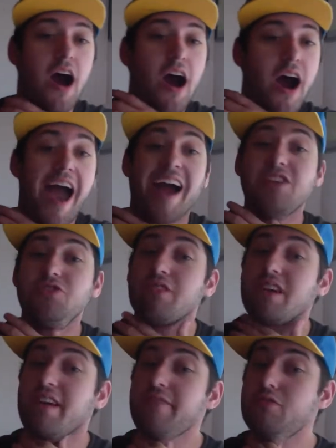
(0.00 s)

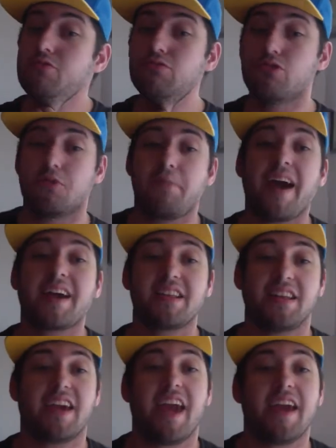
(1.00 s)
Actually, if you look back at
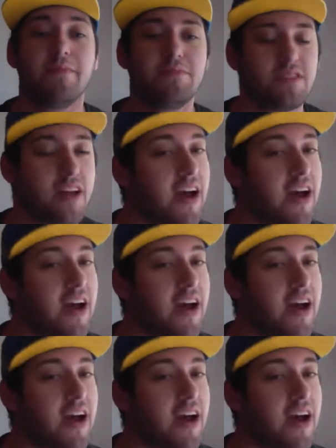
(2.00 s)
the games,